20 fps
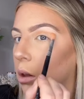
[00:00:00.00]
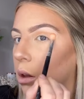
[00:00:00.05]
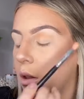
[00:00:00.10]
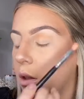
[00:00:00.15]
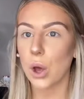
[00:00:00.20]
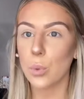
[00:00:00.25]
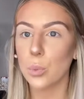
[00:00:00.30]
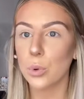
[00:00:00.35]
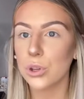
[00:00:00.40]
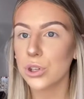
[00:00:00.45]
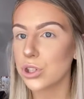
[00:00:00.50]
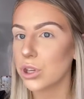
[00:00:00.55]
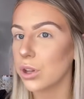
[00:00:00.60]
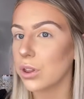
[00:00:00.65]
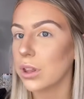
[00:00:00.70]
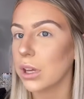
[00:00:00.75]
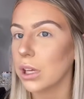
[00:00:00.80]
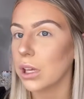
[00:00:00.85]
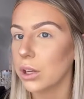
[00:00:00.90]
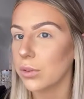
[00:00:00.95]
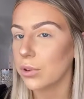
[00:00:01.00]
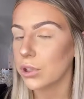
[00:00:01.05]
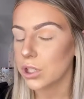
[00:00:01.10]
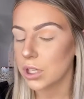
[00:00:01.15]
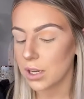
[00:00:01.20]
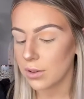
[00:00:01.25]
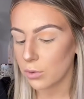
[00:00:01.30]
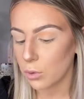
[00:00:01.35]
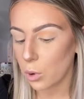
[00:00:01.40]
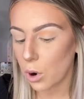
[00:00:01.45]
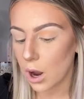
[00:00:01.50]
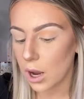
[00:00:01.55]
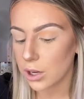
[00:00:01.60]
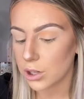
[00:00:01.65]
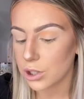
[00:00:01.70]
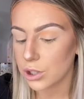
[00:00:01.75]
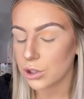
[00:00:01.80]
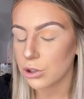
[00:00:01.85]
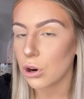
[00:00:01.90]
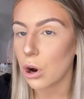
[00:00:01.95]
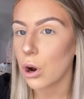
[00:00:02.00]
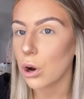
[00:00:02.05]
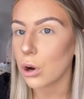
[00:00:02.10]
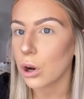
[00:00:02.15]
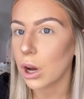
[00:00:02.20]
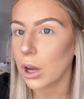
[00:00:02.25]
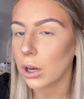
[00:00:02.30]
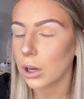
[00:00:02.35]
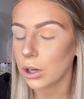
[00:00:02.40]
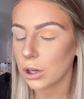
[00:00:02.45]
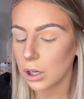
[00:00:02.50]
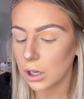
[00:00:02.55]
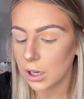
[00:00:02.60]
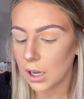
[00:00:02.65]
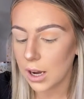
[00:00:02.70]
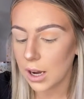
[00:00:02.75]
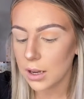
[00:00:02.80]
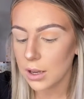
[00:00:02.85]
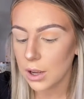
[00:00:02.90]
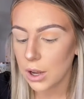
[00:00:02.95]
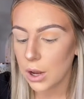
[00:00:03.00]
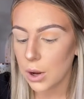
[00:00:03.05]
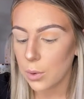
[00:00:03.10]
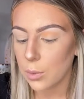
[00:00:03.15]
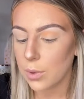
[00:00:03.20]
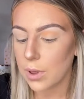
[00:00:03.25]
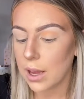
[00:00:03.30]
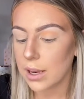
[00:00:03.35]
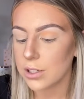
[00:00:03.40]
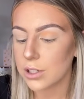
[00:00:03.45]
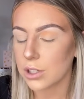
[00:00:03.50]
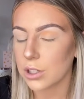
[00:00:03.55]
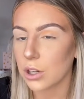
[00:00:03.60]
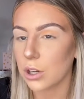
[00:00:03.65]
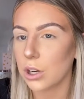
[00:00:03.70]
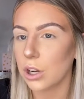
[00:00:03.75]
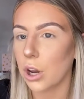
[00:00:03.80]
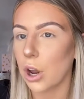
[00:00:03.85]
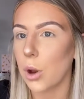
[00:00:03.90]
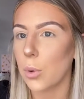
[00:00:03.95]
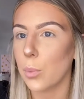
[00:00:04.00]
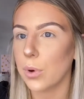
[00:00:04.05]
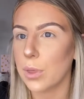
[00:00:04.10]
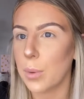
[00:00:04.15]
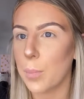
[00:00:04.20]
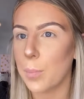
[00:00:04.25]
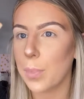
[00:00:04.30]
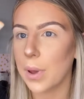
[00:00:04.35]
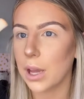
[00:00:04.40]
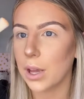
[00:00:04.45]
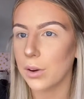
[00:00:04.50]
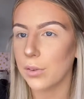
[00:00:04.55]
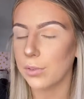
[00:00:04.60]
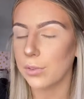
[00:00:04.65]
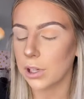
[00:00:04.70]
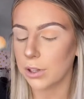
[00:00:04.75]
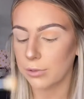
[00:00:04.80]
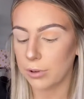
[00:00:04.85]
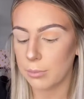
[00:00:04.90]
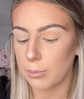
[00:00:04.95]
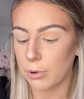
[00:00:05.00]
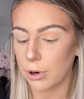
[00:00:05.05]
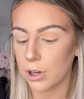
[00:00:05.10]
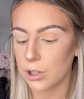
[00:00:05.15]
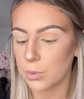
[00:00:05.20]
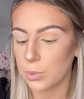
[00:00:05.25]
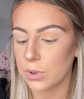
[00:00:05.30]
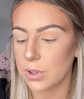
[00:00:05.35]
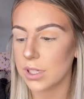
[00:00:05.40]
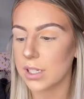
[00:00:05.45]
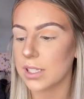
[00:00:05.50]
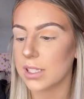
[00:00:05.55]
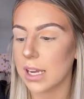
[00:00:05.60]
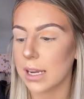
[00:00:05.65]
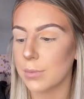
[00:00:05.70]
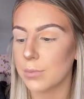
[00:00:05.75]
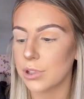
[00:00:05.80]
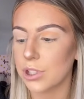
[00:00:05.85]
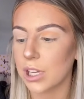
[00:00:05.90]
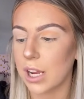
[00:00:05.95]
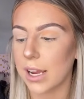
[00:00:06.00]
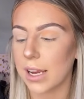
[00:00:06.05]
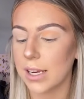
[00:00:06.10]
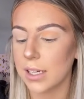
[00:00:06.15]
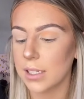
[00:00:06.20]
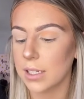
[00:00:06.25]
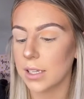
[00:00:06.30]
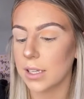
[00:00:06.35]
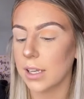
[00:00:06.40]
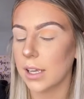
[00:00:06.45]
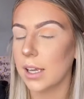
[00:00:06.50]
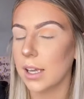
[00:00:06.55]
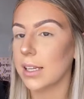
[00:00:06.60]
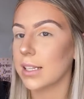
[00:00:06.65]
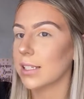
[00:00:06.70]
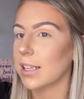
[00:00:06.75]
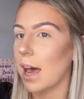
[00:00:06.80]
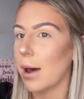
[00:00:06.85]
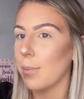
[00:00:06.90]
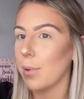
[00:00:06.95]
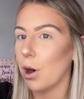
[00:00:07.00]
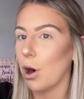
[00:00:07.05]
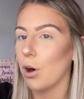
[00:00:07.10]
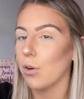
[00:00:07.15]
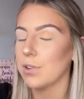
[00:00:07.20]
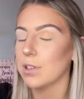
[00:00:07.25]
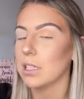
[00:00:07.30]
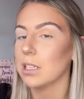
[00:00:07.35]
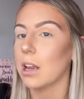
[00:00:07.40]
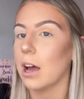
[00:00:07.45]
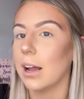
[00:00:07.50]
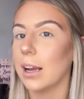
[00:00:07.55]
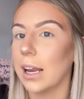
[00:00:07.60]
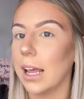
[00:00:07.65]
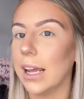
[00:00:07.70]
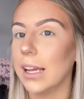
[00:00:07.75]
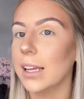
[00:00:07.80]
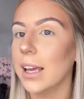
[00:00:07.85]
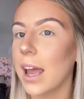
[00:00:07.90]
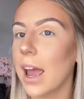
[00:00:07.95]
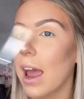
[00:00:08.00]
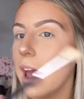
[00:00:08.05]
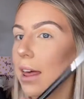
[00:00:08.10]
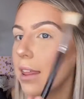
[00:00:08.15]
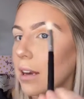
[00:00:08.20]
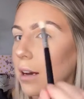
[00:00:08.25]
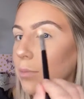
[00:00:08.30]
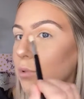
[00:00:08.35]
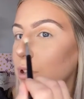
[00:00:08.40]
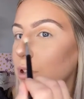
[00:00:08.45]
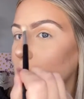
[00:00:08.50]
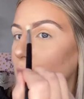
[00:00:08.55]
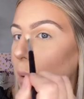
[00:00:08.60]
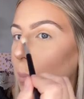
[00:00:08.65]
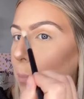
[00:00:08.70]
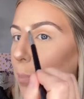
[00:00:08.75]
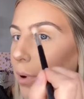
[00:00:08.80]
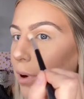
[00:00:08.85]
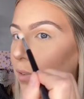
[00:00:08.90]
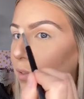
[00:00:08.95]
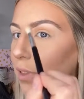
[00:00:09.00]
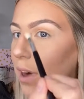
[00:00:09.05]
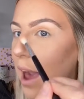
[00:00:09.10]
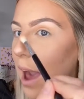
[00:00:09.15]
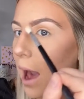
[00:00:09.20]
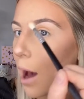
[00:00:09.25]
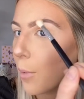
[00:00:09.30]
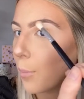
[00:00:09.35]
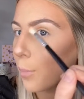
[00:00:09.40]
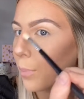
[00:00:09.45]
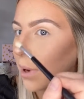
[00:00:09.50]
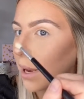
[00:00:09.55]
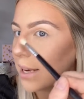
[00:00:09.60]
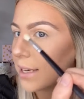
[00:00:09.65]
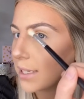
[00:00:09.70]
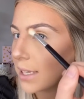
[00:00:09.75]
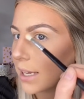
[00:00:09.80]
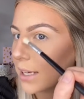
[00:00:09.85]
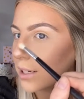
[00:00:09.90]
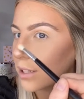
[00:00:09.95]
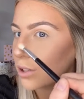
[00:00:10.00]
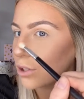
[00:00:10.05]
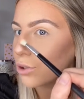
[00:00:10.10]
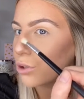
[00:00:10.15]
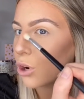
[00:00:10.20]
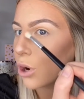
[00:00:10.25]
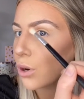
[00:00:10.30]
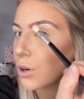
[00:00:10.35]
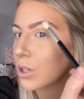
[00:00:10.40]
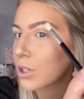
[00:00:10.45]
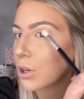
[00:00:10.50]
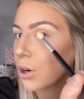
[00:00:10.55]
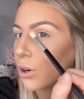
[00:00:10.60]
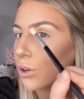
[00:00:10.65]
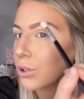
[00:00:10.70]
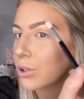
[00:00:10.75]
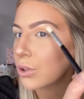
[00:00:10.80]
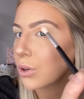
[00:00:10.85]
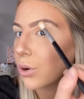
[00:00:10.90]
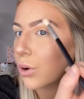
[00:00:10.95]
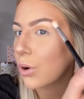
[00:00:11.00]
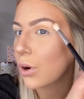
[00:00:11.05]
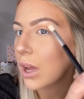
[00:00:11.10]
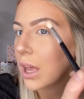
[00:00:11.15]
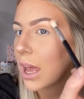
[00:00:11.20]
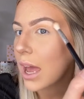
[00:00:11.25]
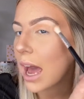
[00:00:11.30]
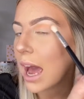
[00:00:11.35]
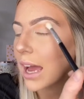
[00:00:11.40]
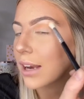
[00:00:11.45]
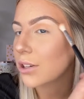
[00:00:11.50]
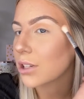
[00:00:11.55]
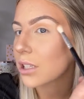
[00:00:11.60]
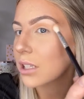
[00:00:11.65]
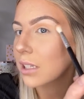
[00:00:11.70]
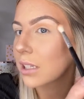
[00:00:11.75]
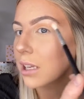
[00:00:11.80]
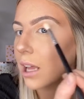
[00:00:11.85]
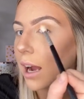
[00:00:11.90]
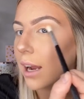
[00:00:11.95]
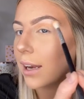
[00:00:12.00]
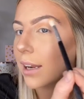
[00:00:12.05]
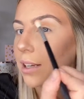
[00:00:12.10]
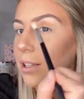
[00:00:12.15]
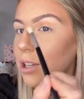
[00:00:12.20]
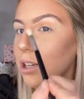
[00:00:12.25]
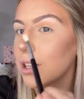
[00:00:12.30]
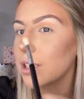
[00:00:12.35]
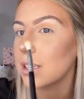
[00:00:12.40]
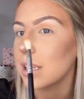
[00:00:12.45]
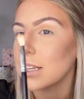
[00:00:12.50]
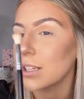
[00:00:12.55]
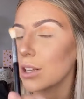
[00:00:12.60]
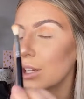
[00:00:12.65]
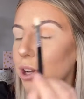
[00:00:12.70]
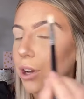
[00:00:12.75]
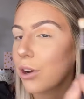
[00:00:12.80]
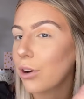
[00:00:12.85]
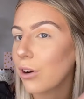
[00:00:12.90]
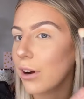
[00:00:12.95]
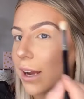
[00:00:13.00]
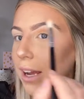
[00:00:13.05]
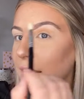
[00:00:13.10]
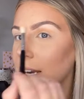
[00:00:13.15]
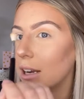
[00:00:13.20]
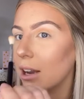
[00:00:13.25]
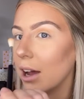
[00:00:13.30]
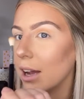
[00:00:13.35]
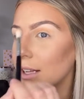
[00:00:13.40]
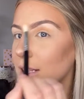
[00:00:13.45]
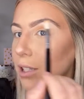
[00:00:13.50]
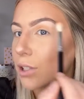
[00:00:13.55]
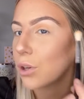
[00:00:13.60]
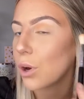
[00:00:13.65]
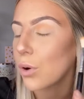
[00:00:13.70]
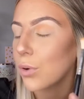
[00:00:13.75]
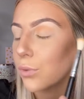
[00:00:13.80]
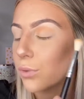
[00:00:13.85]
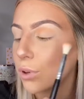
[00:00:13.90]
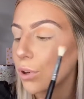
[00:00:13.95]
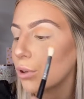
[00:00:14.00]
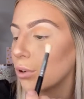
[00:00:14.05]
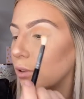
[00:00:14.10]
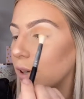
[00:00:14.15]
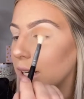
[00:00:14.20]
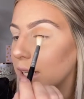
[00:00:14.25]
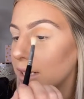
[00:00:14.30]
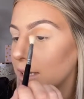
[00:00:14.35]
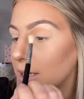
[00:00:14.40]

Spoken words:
And once you think you've achieved quite a strong kind of colour, we're then just going to go in with a bigger fluffy brush with the same shade, tap it off slightly, and then I'm just going to buff that out, blend it into the nose contour, and just lightly dust it to create a nice soft crease.